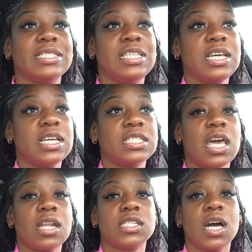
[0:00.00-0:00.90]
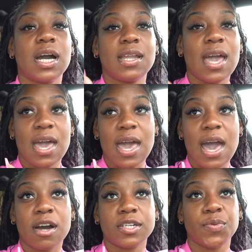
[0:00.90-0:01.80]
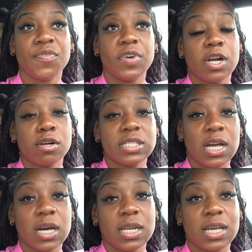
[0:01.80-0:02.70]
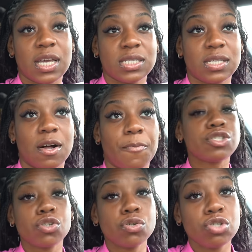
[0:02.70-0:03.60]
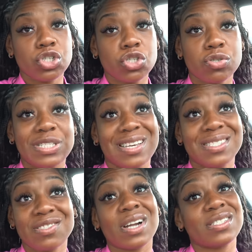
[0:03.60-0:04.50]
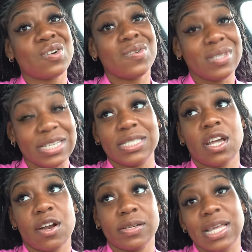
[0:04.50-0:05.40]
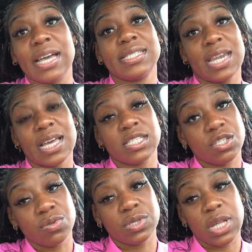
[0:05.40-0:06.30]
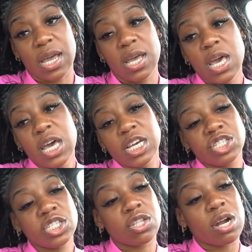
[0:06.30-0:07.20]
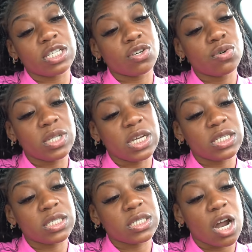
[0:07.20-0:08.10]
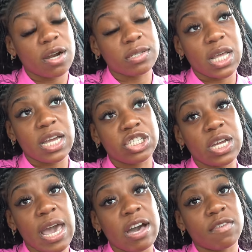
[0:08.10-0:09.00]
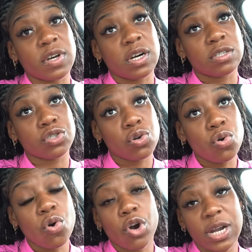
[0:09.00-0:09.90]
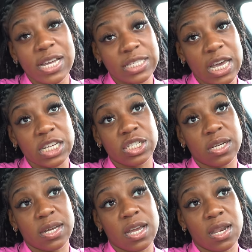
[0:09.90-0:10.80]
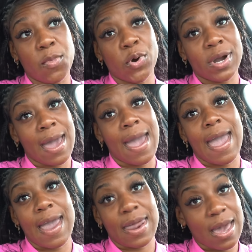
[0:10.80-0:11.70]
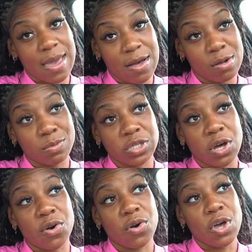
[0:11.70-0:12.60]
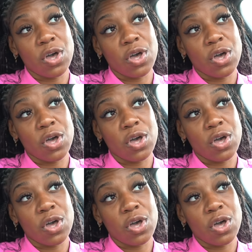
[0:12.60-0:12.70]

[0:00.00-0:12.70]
and Z is headed to her dad's house. We're gonna go take her to get some school shoes. Z starts school this Thursday. Today is Tuesday. She starts school this Thursday. She has um, school orientation in the morning at 8 a.m. So